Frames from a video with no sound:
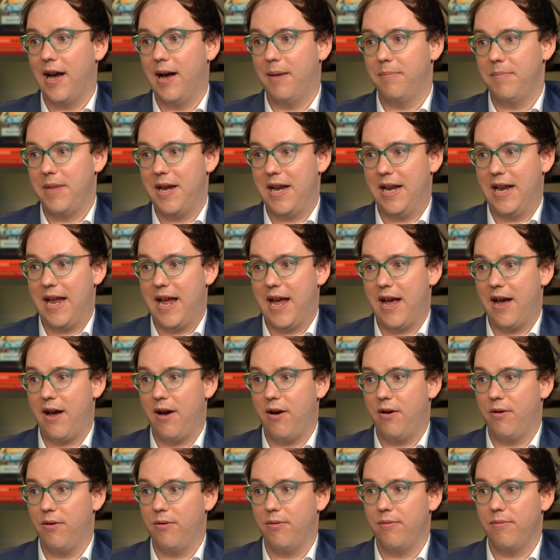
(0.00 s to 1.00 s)
in
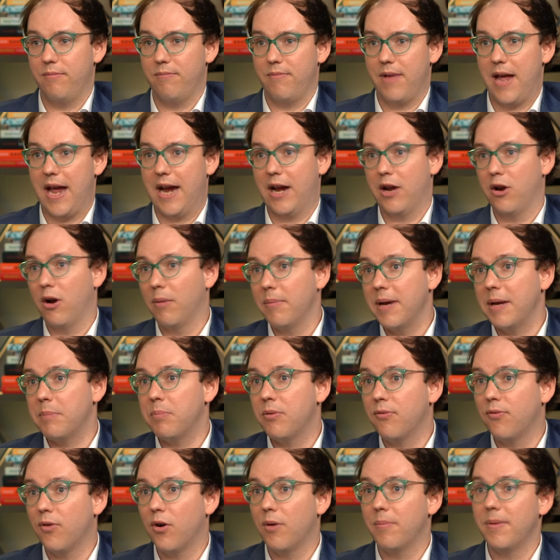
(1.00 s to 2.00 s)
our economic
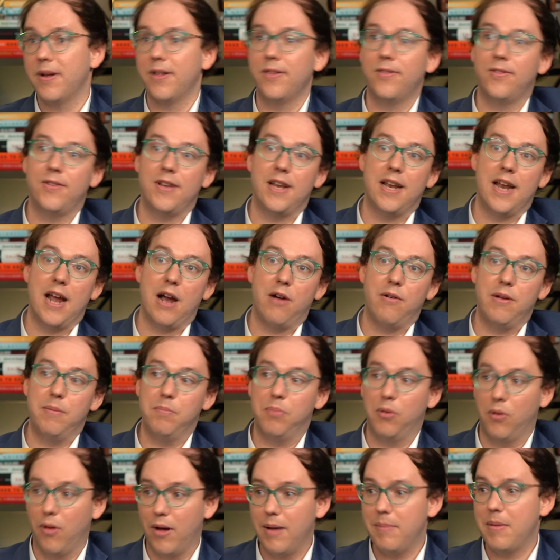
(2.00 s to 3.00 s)
performance, in our
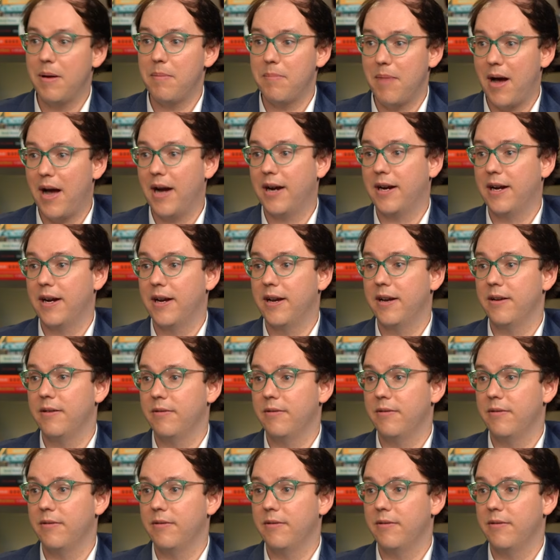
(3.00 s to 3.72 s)
employment market.